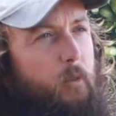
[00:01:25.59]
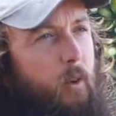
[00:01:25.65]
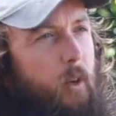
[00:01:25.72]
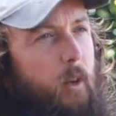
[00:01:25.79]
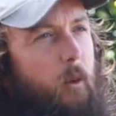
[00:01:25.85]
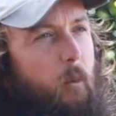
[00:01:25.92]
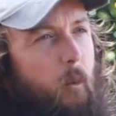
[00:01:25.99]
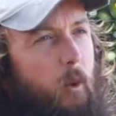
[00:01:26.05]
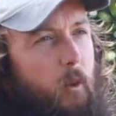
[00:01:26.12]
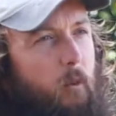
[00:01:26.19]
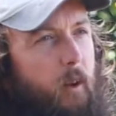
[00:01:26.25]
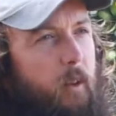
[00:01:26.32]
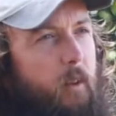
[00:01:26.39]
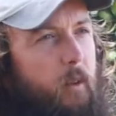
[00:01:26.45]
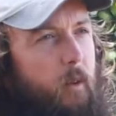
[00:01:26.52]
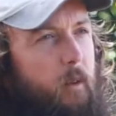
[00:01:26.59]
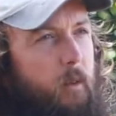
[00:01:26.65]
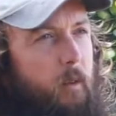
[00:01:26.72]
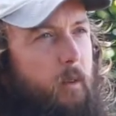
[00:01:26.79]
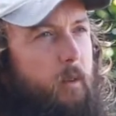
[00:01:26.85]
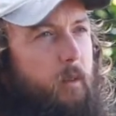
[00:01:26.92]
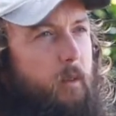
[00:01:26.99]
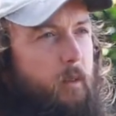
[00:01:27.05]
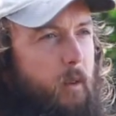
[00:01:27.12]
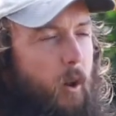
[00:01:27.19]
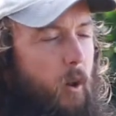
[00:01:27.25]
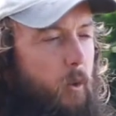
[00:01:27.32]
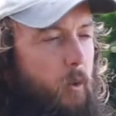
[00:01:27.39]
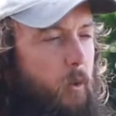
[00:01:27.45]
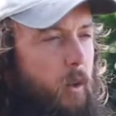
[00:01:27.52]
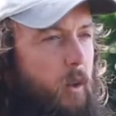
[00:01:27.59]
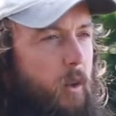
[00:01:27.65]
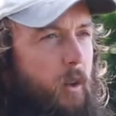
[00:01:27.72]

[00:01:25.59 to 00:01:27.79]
drinking water resources. So